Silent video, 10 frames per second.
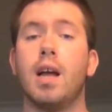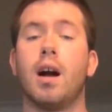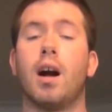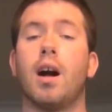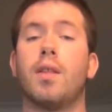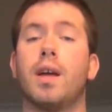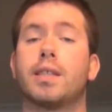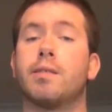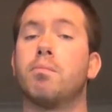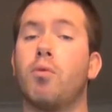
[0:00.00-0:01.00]

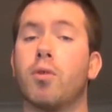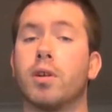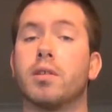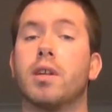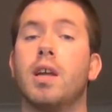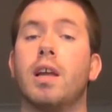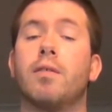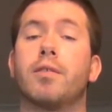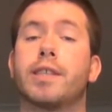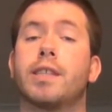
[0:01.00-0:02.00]
That's important. If
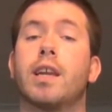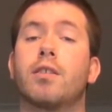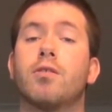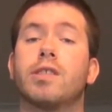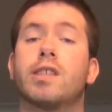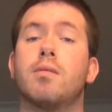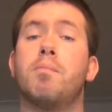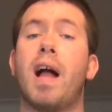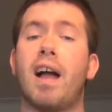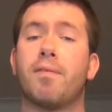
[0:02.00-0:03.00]
your snake goes to the
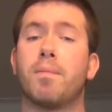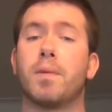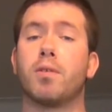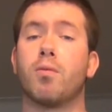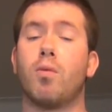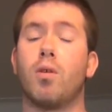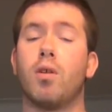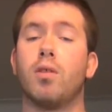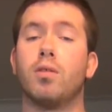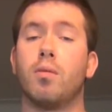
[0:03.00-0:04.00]
bathroom
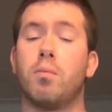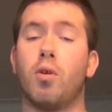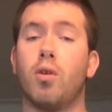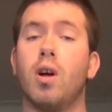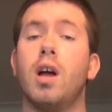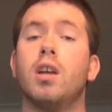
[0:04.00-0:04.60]
in the bowl,